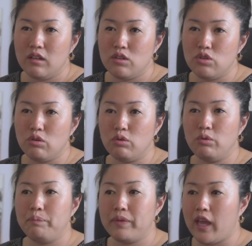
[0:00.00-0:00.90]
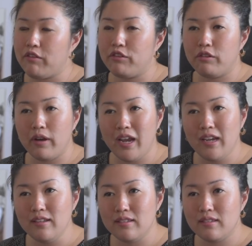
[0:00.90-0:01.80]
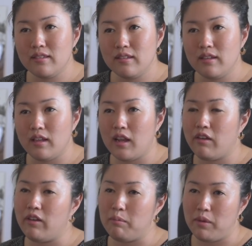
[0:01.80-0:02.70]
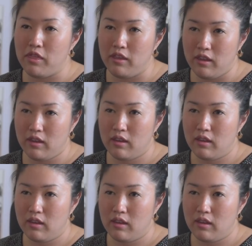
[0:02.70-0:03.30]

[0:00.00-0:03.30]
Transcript: So have grace and have empathy.